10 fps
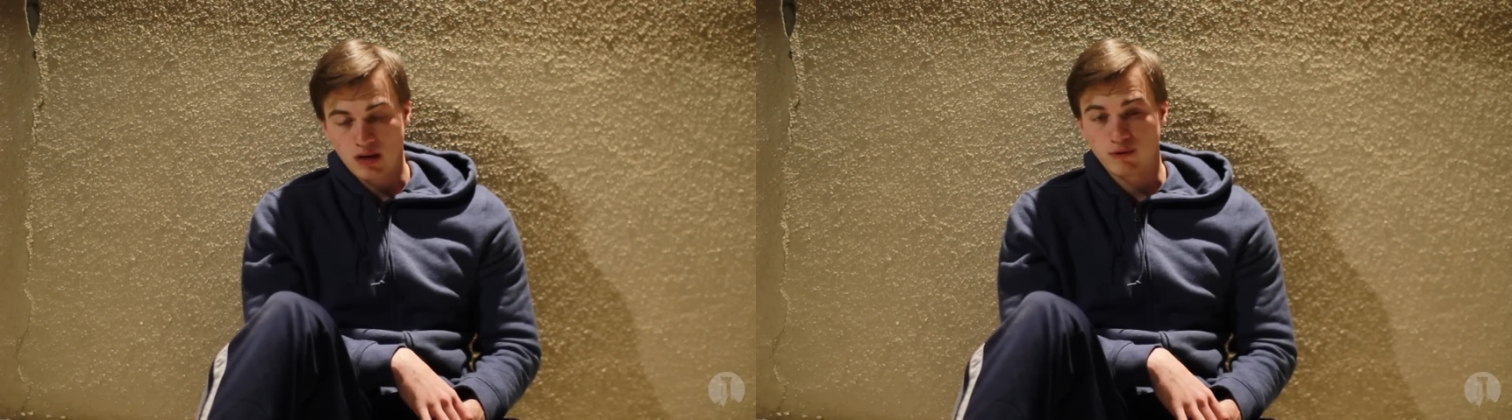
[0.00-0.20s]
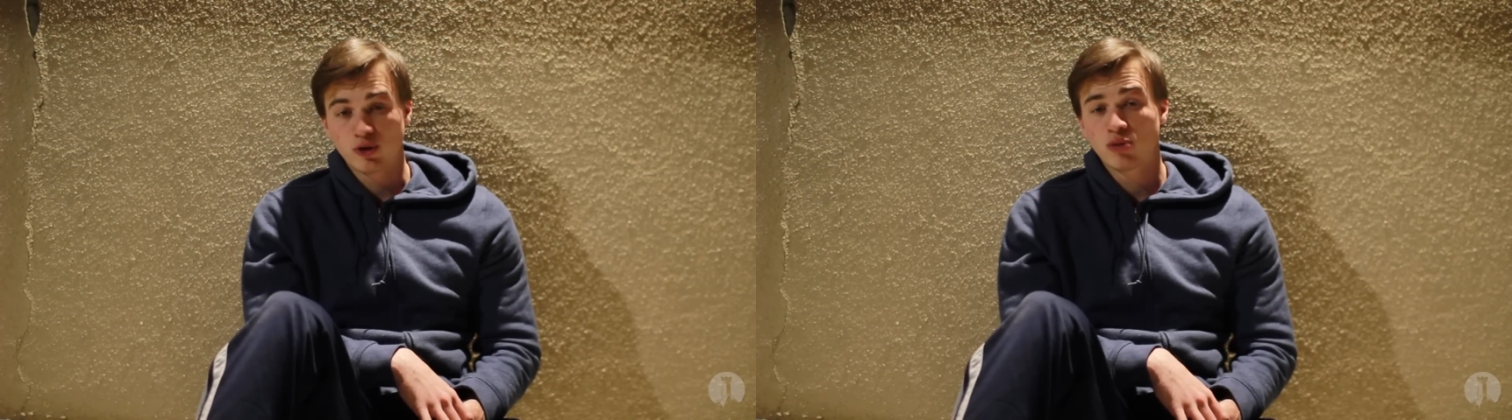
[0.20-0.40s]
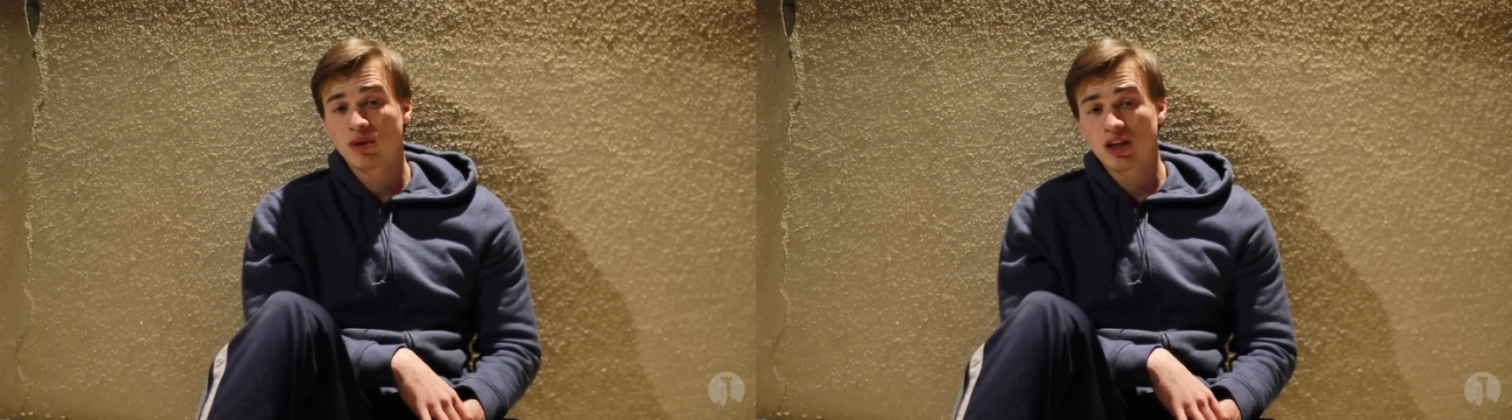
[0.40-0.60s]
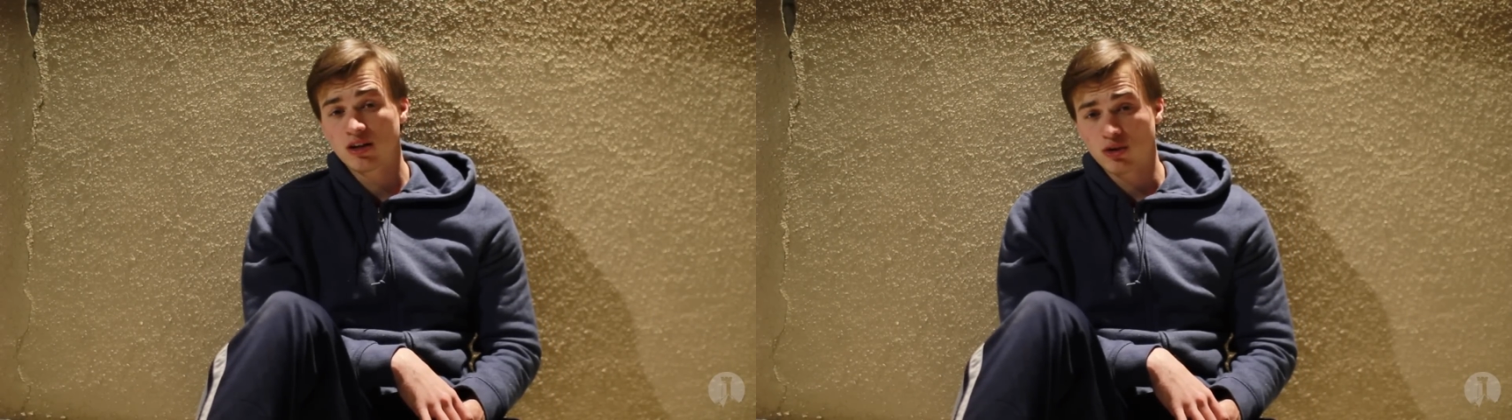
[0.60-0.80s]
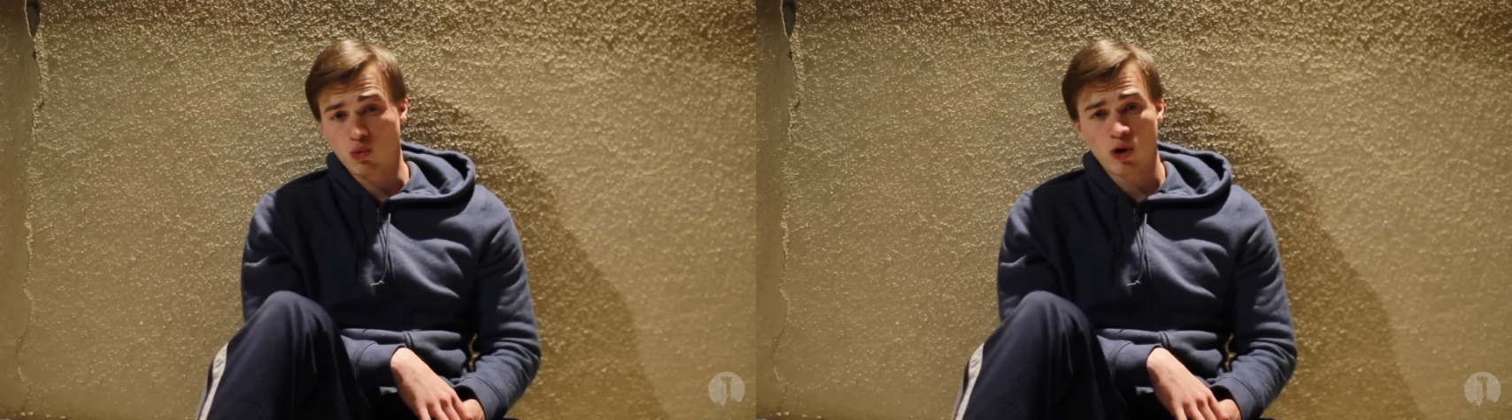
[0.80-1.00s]
If you're a
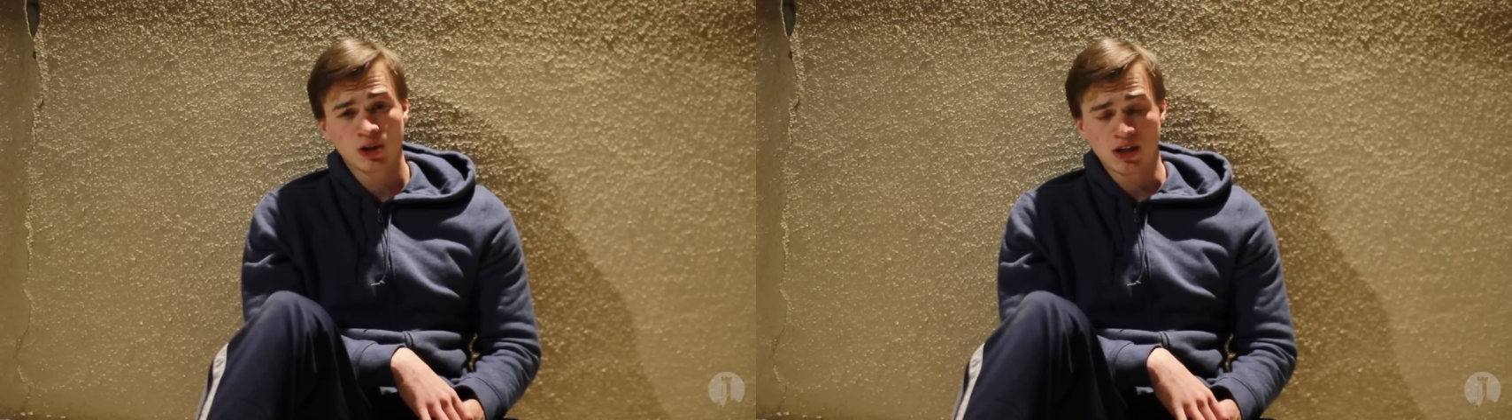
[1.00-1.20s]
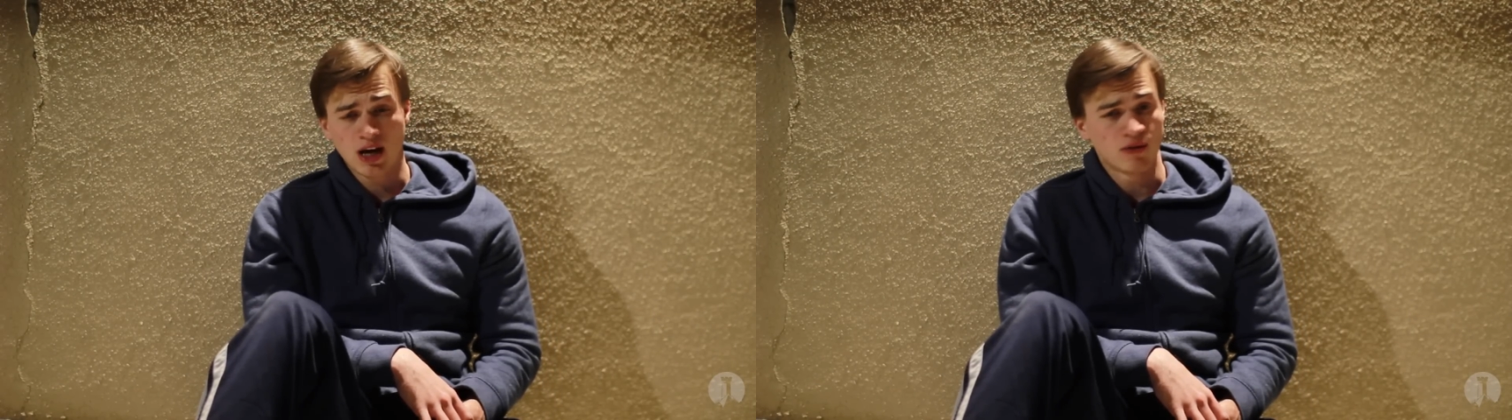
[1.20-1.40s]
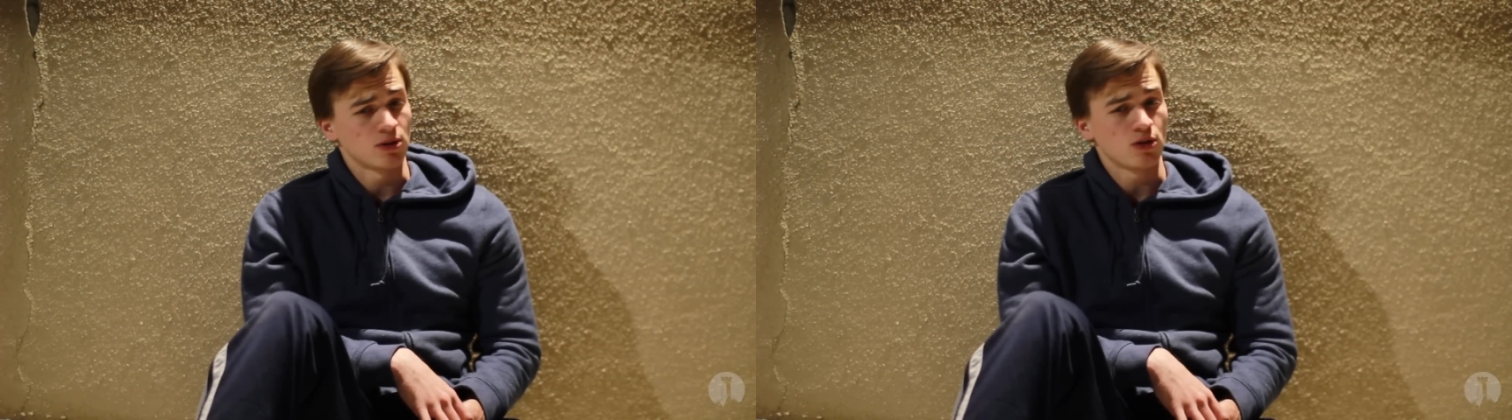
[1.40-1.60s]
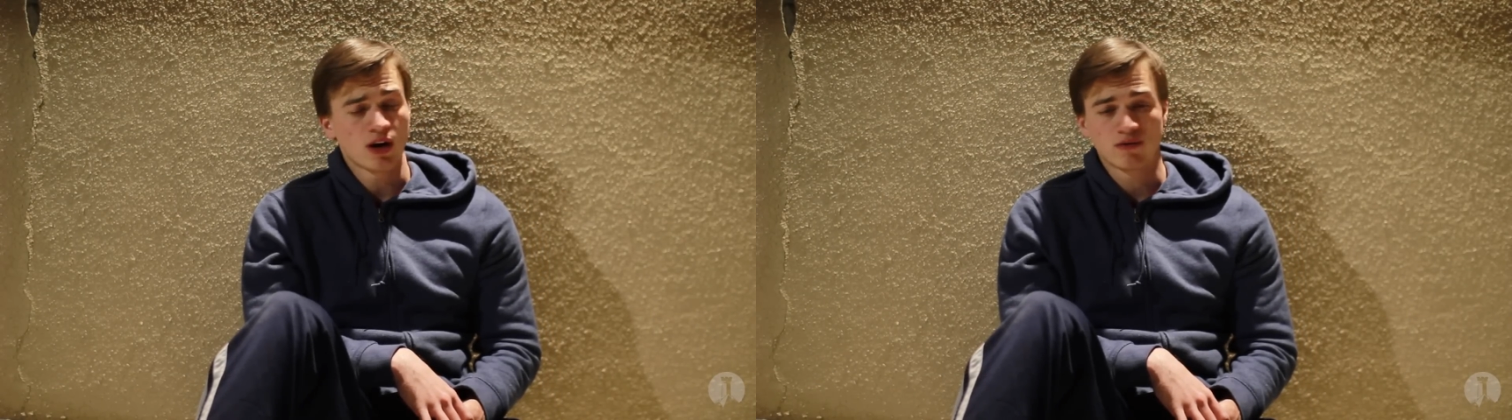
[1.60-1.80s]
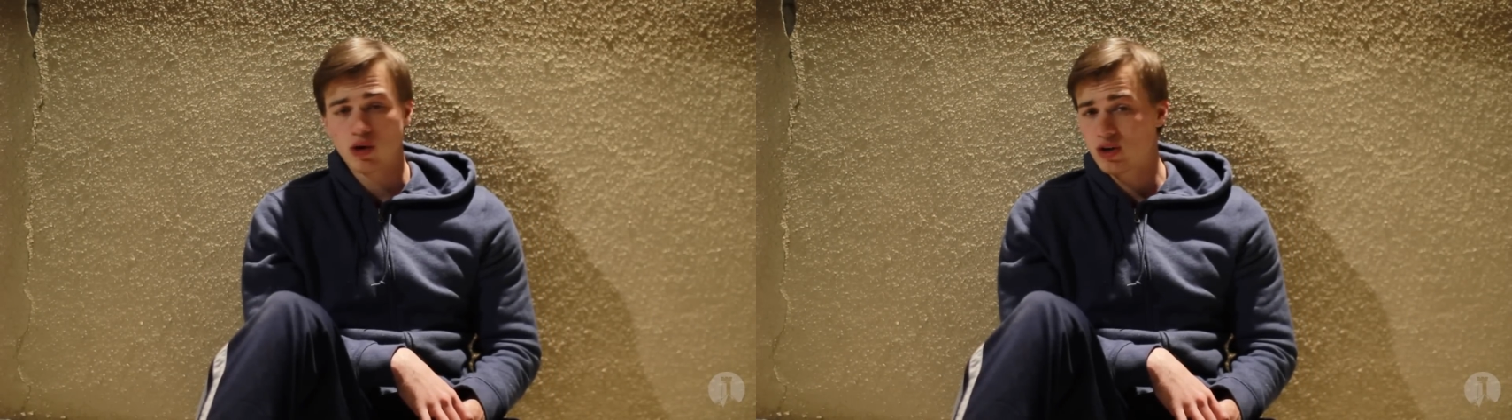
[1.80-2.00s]
beginner and working out and you
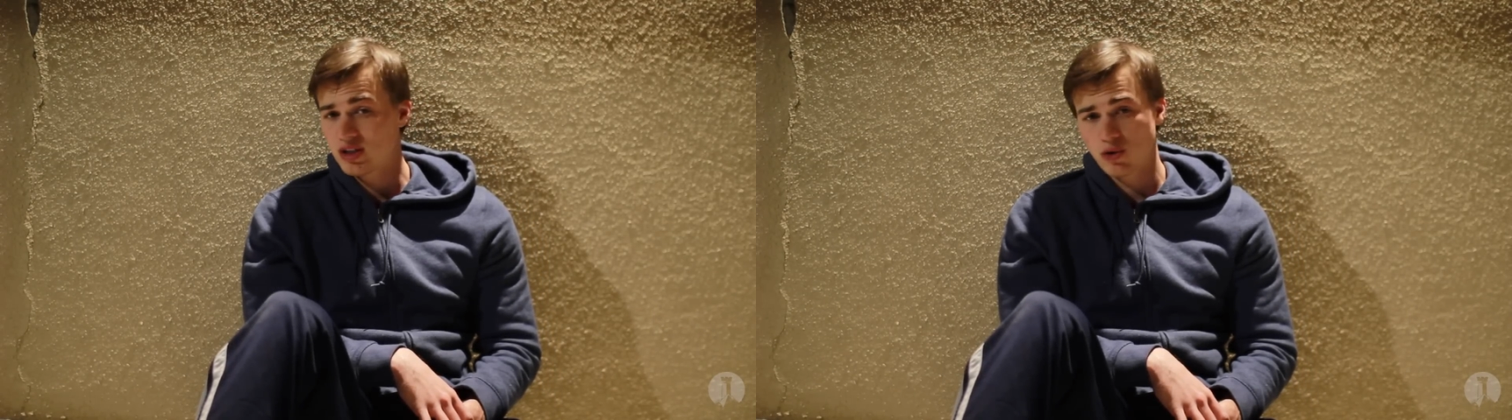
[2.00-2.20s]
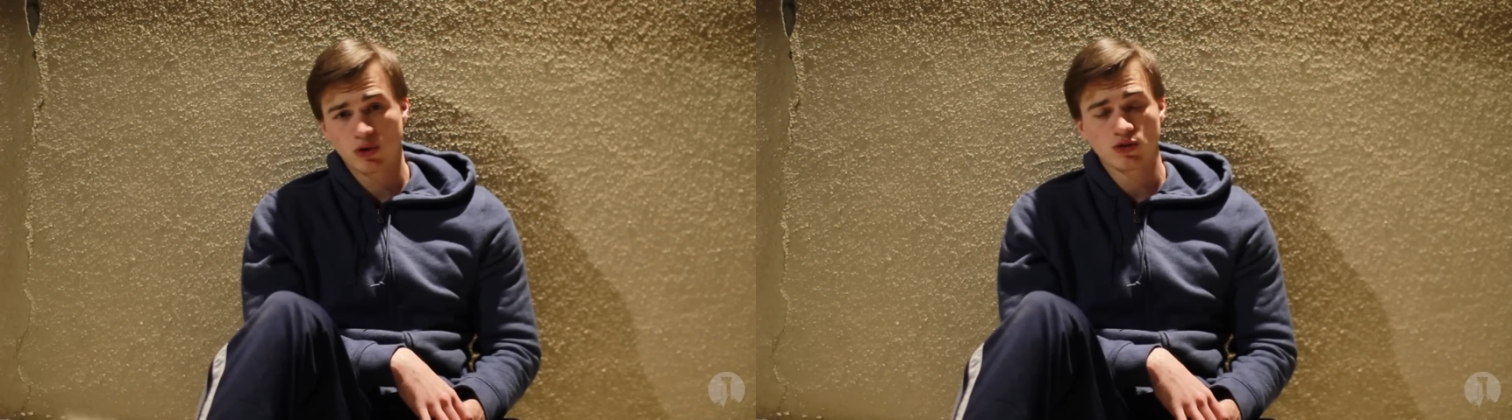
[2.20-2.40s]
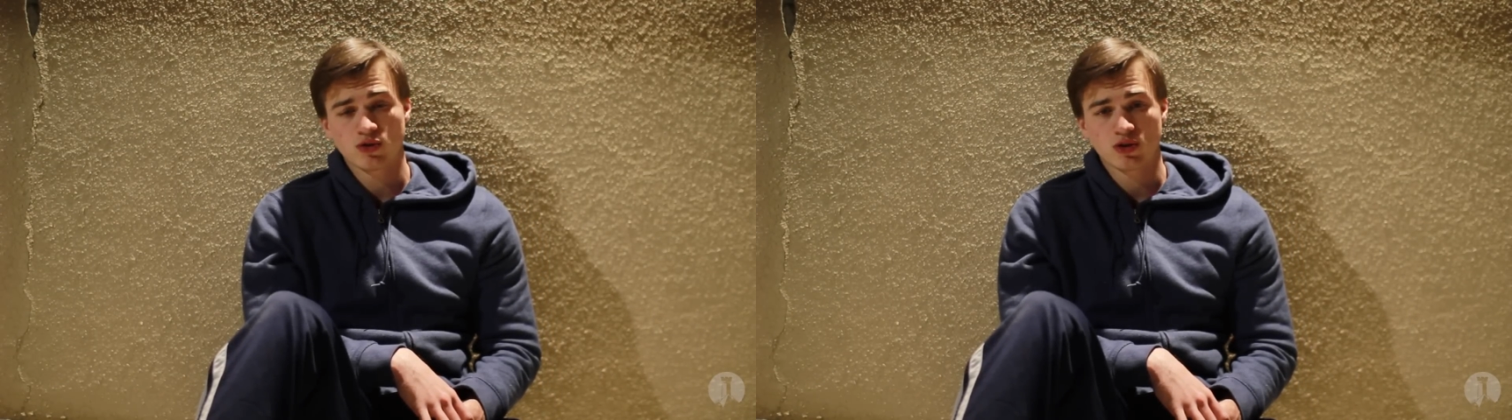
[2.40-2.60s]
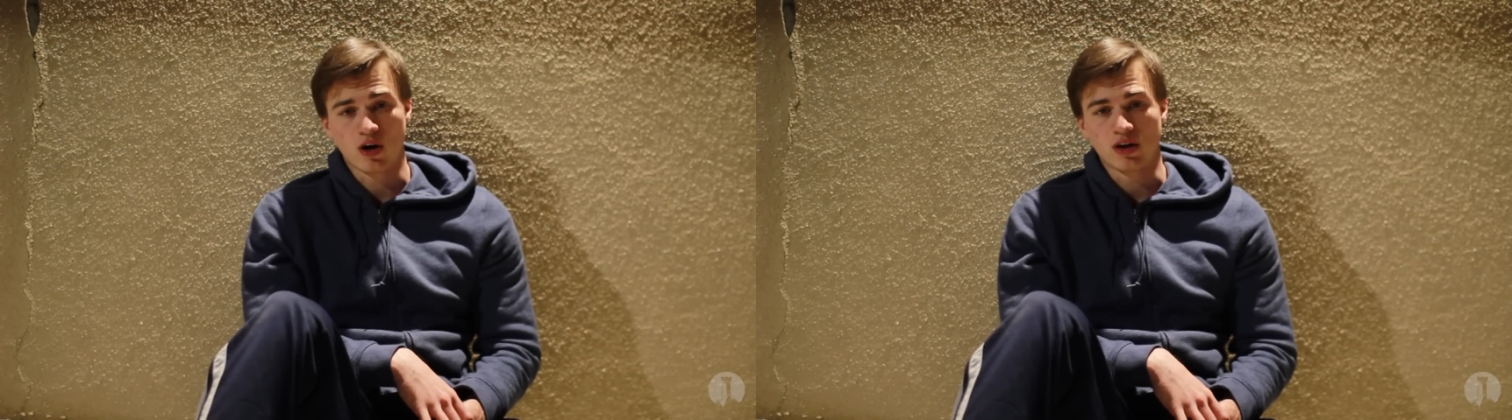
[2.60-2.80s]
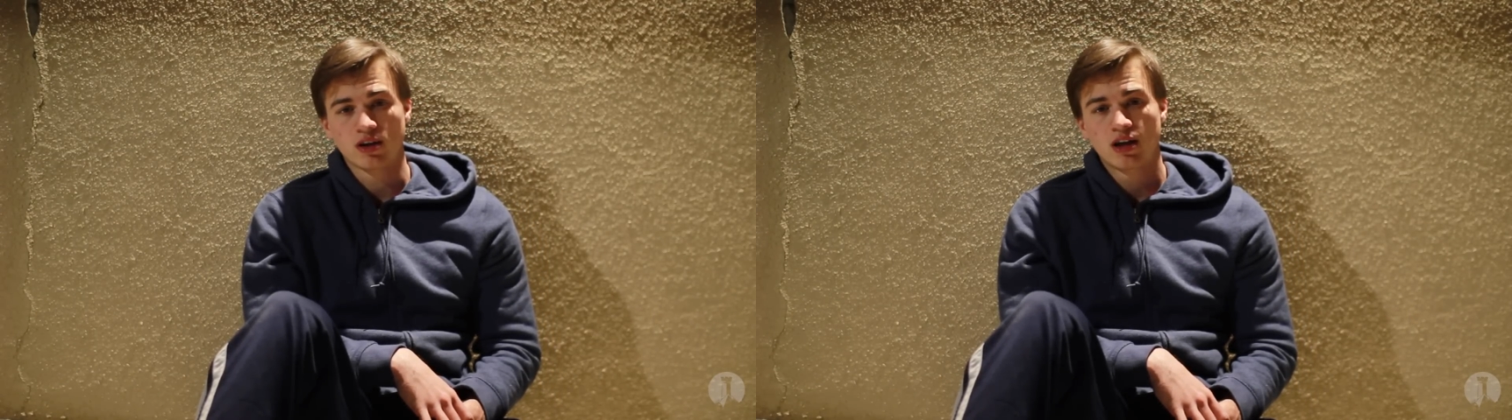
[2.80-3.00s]
have no idea where to
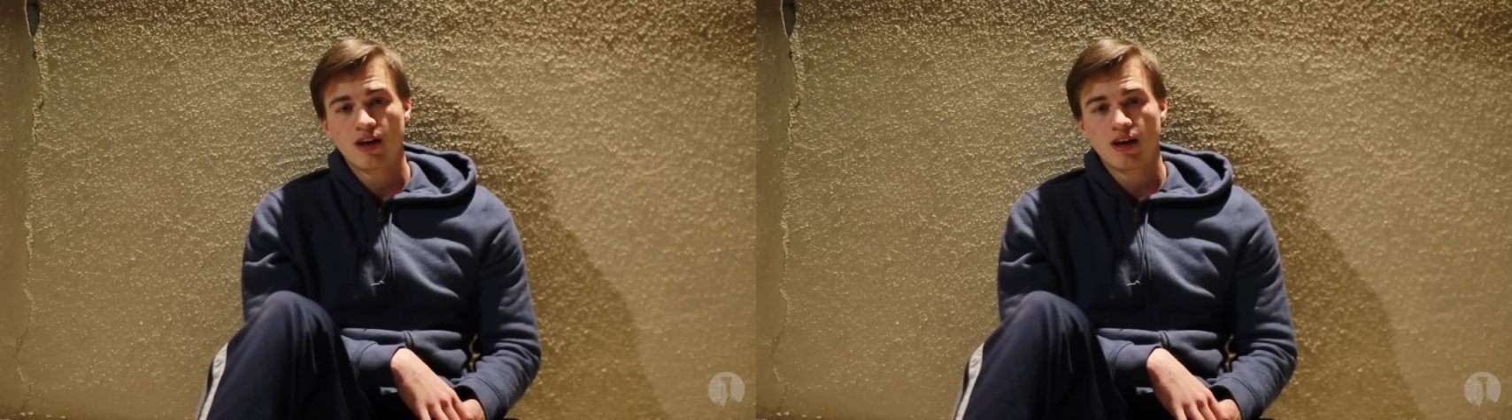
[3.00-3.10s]
start,